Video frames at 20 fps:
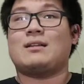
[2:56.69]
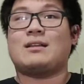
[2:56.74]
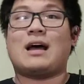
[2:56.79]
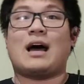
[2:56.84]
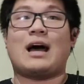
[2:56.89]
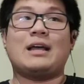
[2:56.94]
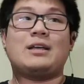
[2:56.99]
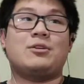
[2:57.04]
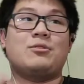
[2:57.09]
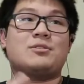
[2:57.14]

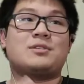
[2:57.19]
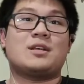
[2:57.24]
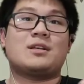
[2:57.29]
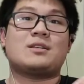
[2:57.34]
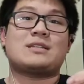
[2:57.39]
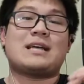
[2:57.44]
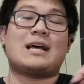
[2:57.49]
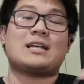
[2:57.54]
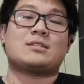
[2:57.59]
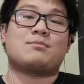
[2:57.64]
I use
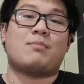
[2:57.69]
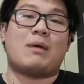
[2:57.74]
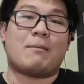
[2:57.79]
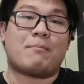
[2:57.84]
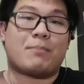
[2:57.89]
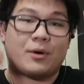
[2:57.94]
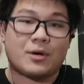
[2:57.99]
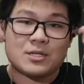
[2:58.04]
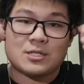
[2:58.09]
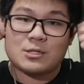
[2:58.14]
this as my
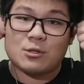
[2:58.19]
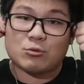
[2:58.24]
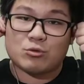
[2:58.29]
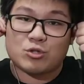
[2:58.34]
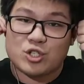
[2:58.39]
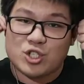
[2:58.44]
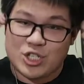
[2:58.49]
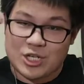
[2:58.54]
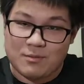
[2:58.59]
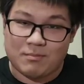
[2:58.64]
personal
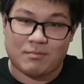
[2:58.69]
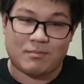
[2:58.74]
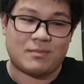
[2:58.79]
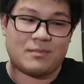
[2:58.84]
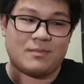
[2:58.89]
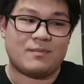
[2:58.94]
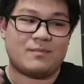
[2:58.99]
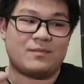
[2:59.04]
gym